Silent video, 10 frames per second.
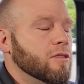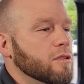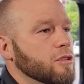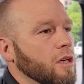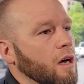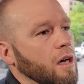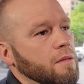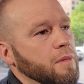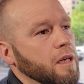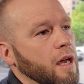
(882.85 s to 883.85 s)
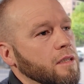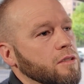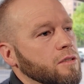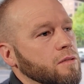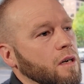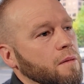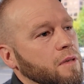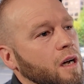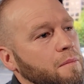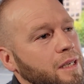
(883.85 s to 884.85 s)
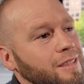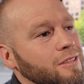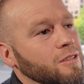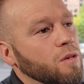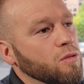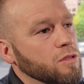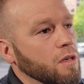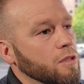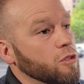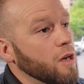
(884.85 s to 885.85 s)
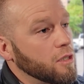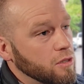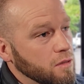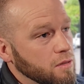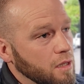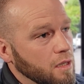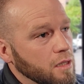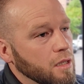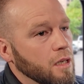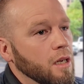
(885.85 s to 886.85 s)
John began to come into Ozark Correctional Center,